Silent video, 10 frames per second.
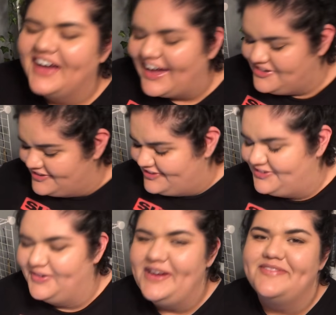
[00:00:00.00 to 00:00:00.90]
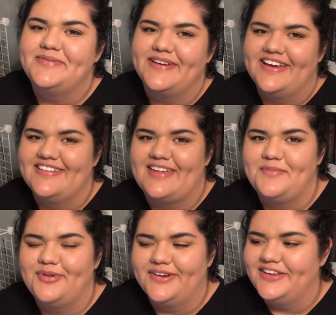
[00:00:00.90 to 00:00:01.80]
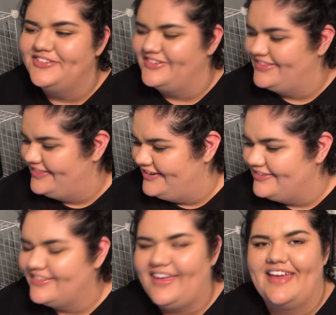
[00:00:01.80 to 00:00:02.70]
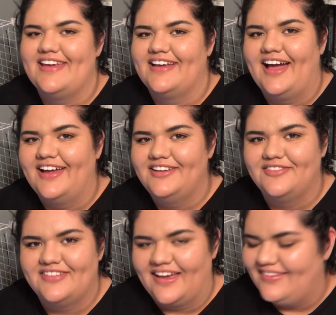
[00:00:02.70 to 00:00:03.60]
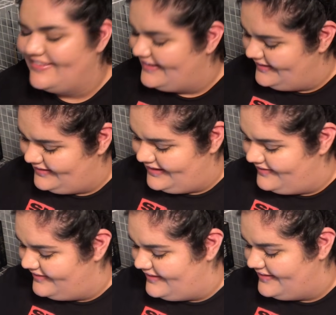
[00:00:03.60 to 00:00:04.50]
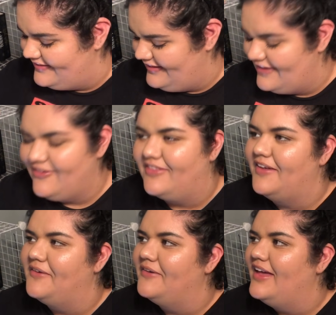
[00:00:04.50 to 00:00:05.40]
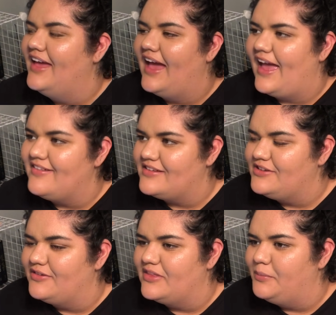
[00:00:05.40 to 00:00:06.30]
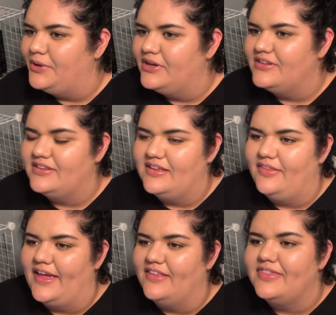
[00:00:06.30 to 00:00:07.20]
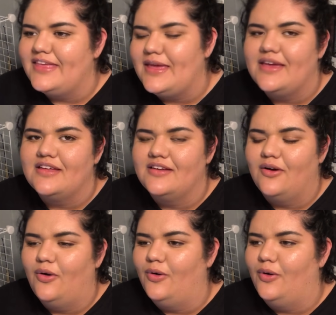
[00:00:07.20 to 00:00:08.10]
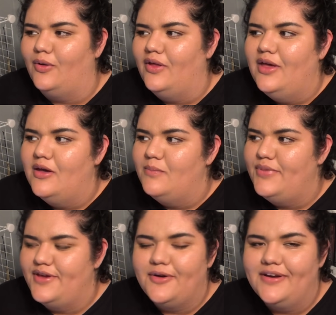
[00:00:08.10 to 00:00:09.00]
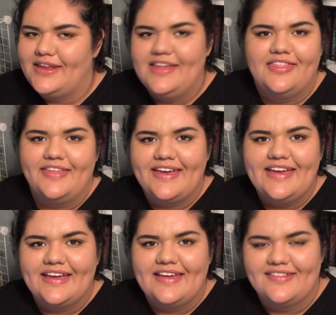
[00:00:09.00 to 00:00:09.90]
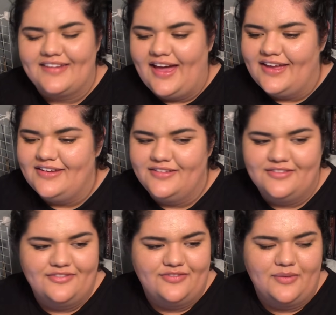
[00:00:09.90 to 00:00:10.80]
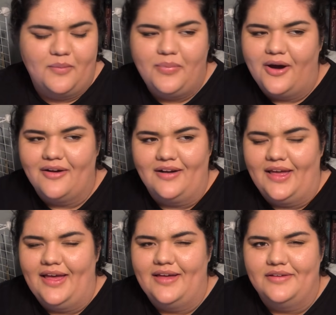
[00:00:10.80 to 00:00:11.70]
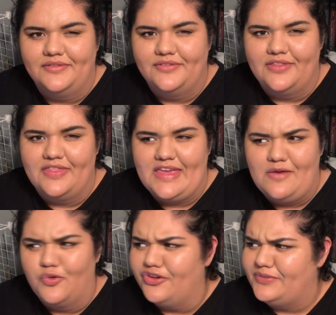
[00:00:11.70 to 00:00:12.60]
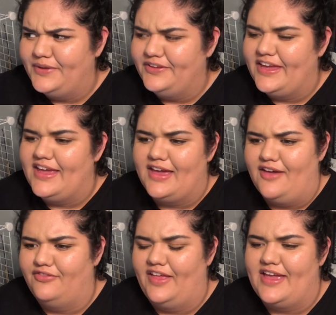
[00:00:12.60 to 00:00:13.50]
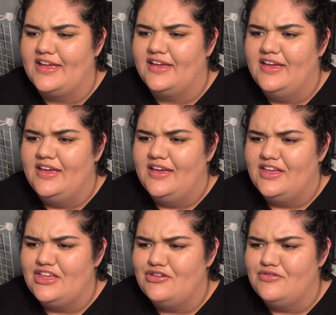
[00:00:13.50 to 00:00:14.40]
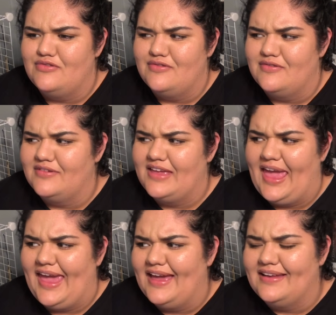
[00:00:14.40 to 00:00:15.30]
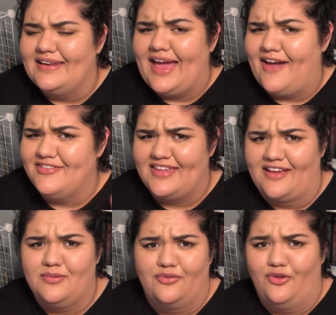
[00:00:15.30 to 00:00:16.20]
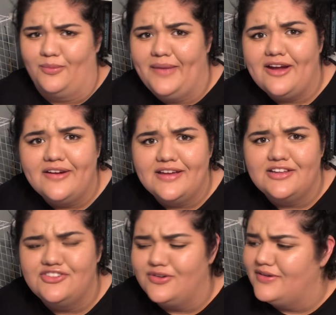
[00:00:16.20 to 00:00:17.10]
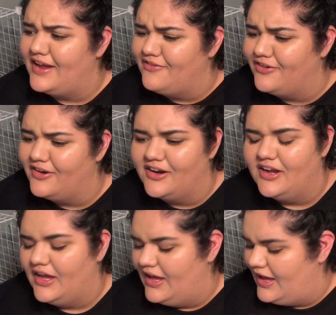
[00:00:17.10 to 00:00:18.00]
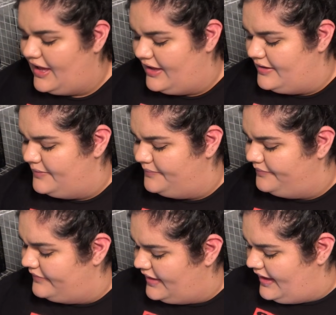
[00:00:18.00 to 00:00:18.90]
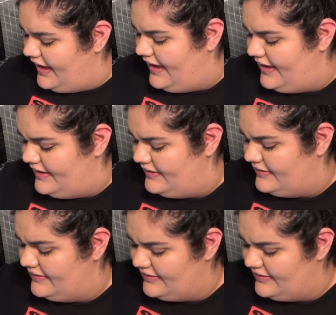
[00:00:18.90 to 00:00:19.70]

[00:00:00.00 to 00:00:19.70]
I just screamed because I'm pretty sure that there's a kind of sex scene in this, even though, as you know in the books, like the whole purity thing is kind of part of the world building of like you can't have sex before marriage or whatever. Um, and